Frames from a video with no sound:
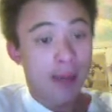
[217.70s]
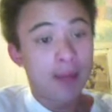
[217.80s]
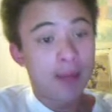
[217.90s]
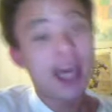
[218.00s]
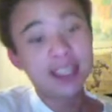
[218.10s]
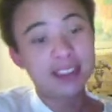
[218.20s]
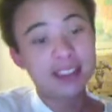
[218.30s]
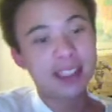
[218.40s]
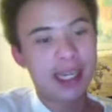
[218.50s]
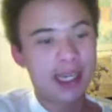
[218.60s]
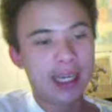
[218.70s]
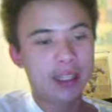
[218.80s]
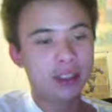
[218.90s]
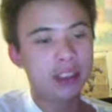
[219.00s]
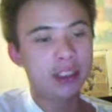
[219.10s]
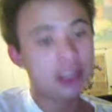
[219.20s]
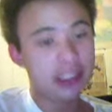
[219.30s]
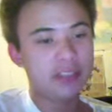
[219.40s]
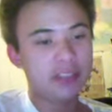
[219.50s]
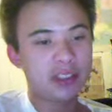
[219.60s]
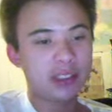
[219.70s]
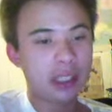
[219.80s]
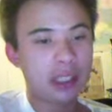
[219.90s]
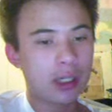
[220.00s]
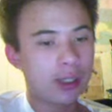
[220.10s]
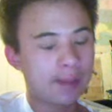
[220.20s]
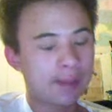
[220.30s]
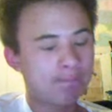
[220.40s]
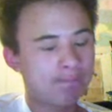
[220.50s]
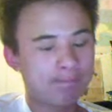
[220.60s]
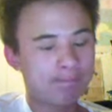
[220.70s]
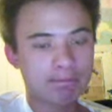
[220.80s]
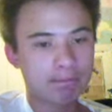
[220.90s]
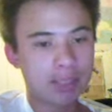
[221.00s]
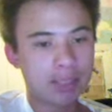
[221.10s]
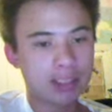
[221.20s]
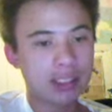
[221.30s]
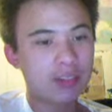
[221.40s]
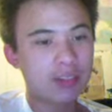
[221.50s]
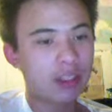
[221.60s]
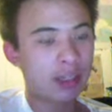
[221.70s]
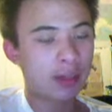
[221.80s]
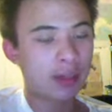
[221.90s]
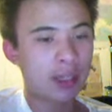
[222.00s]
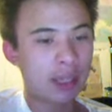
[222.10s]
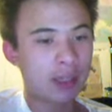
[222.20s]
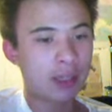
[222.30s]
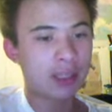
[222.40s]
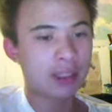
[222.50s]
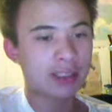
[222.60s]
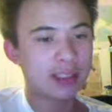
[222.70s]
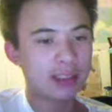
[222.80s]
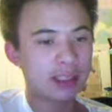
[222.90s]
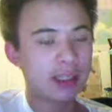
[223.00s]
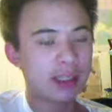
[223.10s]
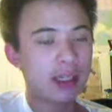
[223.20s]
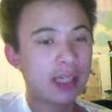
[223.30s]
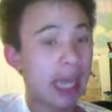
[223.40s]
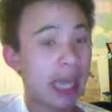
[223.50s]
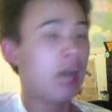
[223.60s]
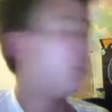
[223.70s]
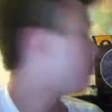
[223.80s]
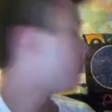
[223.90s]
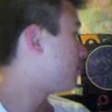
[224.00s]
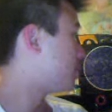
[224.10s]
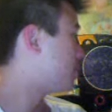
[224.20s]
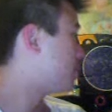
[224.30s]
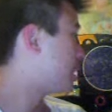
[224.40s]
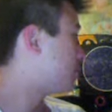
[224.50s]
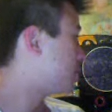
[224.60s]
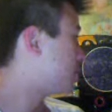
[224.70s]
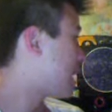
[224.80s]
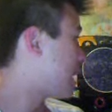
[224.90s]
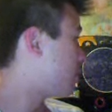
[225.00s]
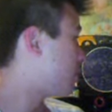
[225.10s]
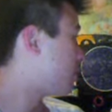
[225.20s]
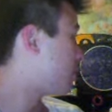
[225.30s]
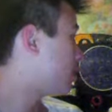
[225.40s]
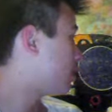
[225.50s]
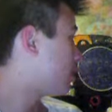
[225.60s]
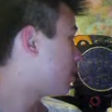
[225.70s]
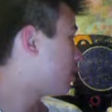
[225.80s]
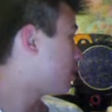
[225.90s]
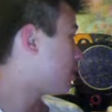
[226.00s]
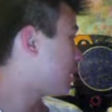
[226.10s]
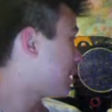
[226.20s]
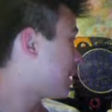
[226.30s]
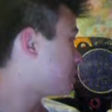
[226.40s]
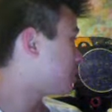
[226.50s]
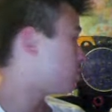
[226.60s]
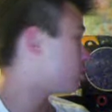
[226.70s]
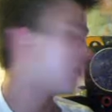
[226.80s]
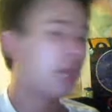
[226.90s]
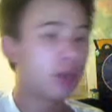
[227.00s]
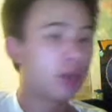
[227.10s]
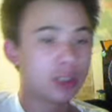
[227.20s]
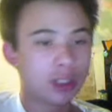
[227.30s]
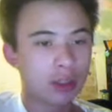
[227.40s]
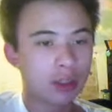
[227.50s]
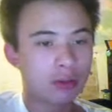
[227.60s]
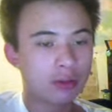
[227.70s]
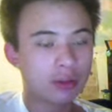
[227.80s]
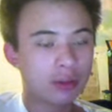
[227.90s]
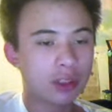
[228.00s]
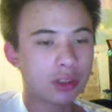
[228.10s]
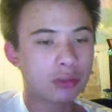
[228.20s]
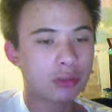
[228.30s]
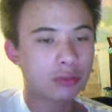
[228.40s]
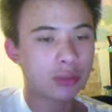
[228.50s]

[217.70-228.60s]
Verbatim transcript: Pats and Chiefs. Um, it's tough to talk about a game like this now because the game just happened less than 12 hours ago. So